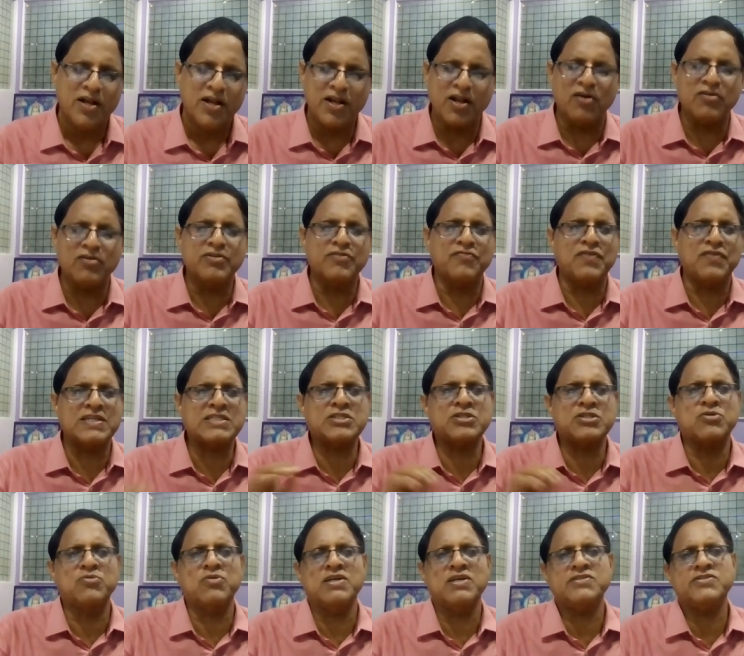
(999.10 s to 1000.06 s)
Now the
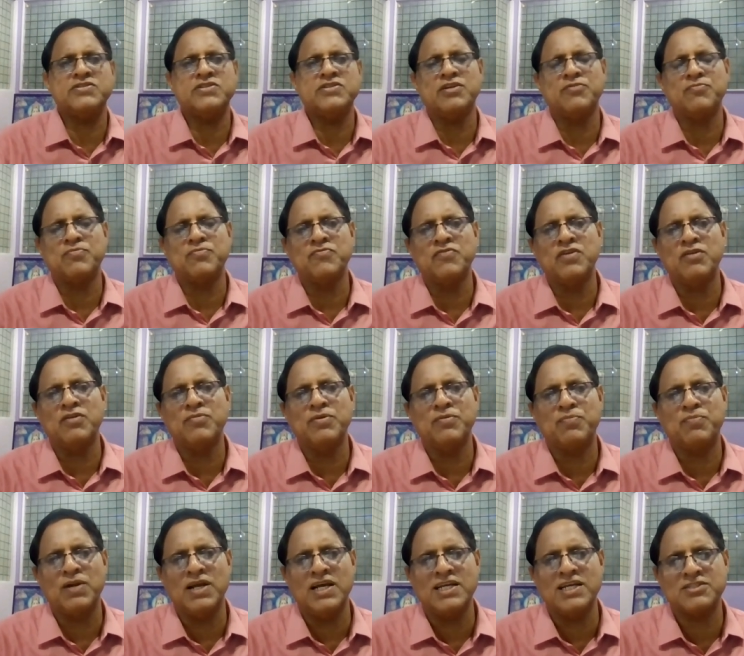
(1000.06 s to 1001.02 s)
first question will be
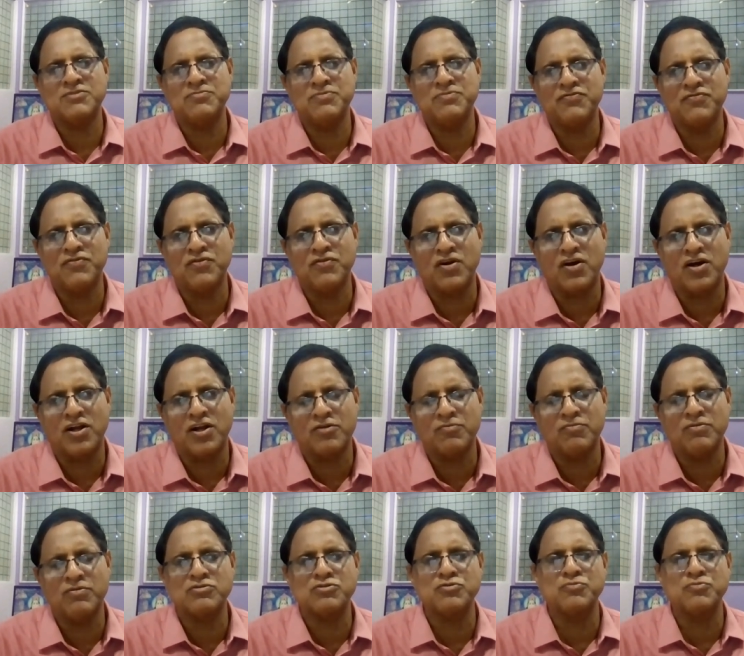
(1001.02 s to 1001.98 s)
placed before
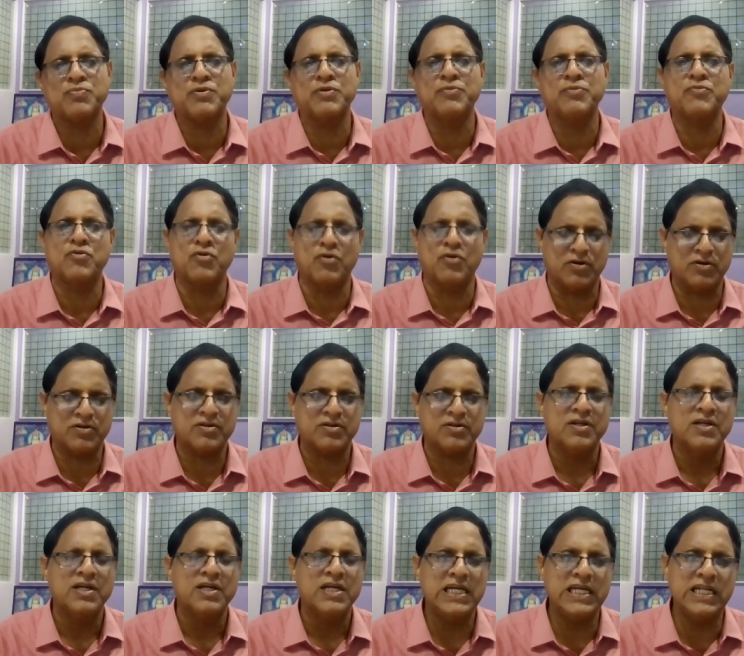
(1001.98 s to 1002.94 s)
Honorable Supreme Court
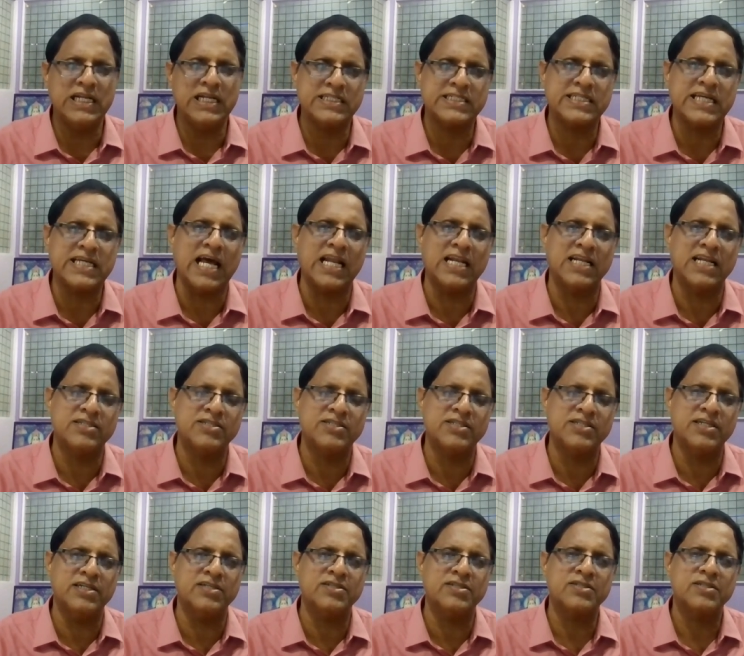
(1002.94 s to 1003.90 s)
in a challenge
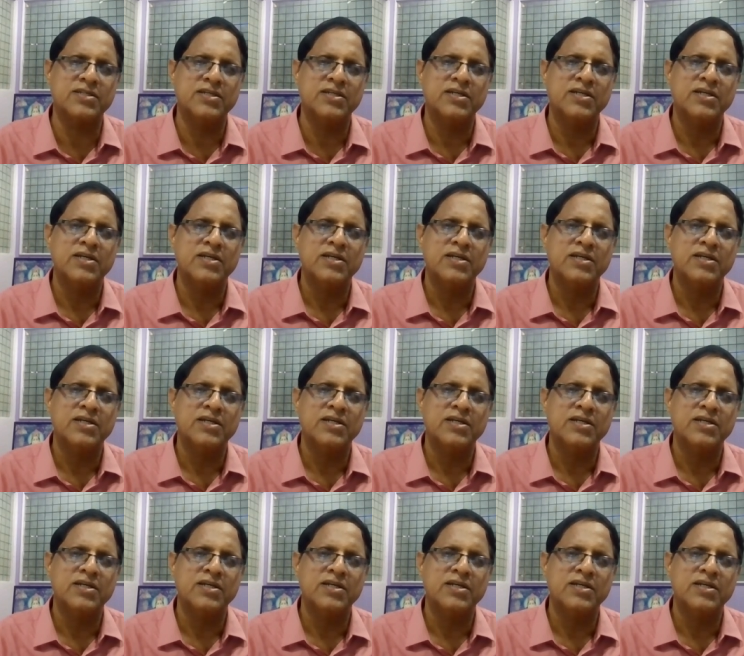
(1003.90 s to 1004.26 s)
is,